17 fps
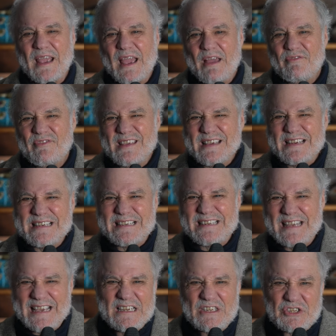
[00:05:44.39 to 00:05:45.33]
have the
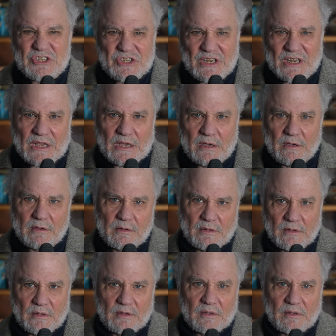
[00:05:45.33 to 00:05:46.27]
intensity
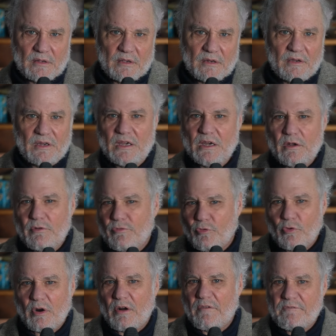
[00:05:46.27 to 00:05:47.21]
needed
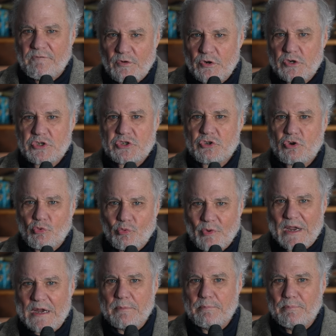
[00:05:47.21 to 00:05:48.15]
for a
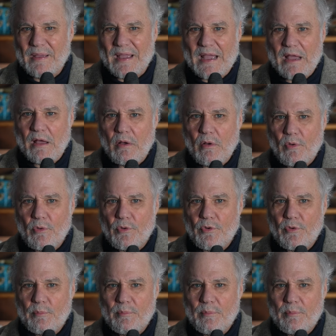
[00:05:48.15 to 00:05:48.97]
first-rate Pound?